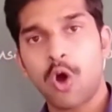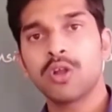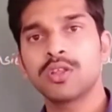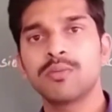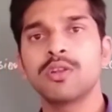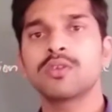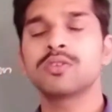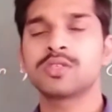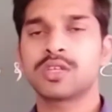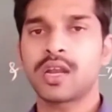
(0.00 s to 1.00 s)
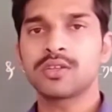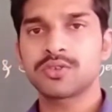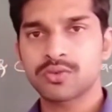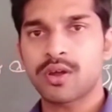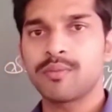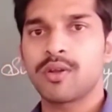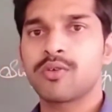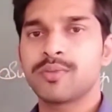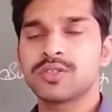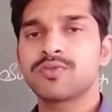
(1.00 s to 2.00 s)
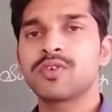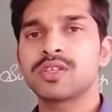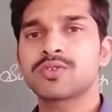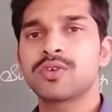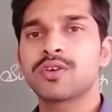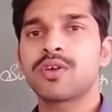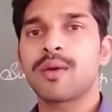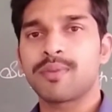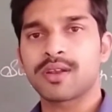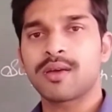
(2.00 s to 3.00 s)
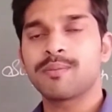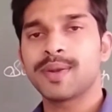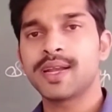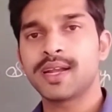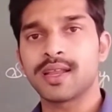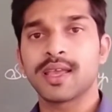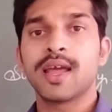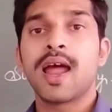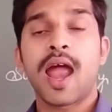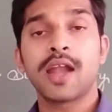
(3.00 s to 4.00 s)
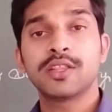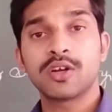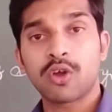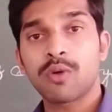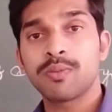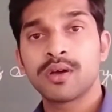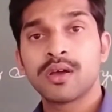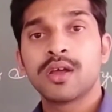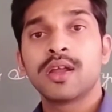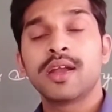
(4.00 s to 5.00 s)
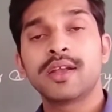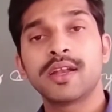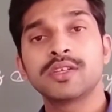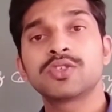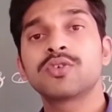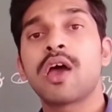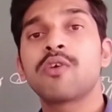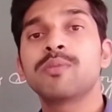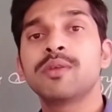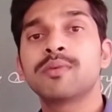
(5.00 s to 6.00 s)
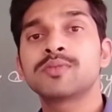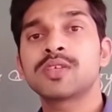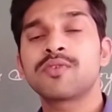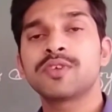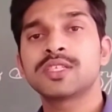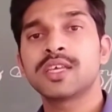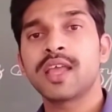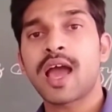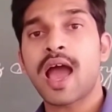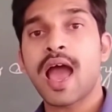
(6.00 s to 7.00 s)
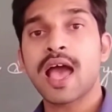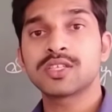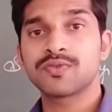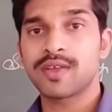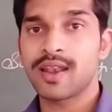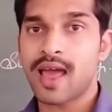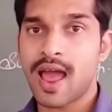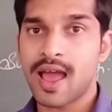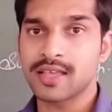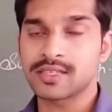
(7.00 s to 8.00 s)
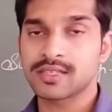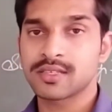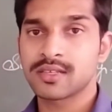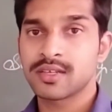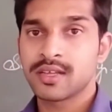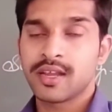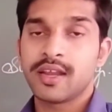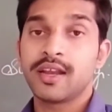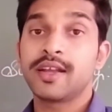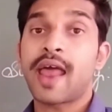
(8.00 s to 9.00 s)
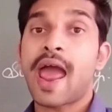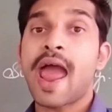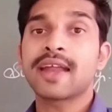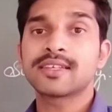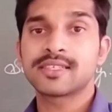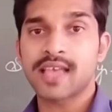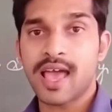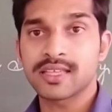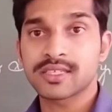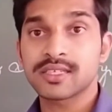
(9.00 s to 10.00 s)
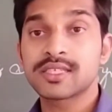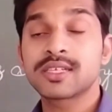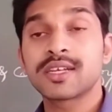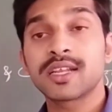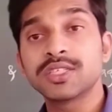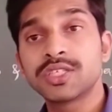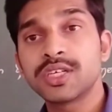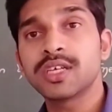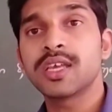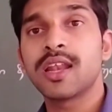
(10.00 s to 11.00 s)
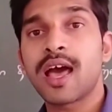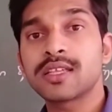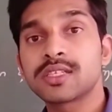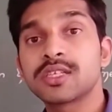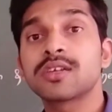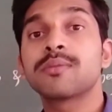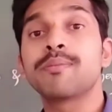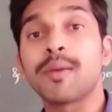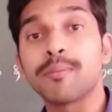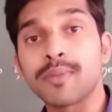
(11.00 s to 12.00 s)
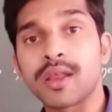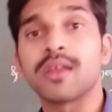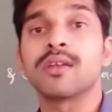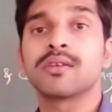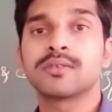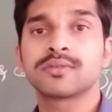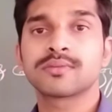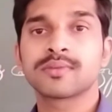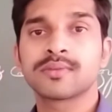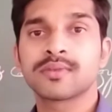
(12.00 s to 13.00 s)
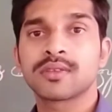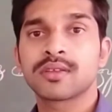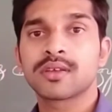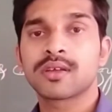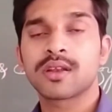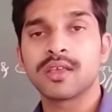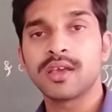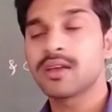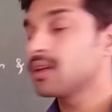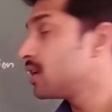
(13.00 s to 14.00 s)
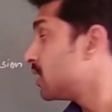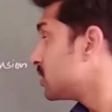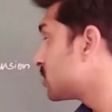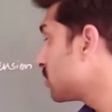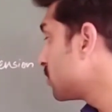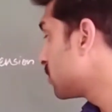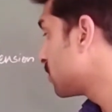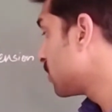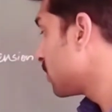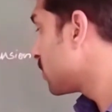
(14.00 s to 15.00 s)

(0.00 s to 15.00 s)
All the molecules tries to come down means what is going to happen completely? At the top, it tends to have minimum surface area, as well as it acts as stretched elastic membrane. Clear? So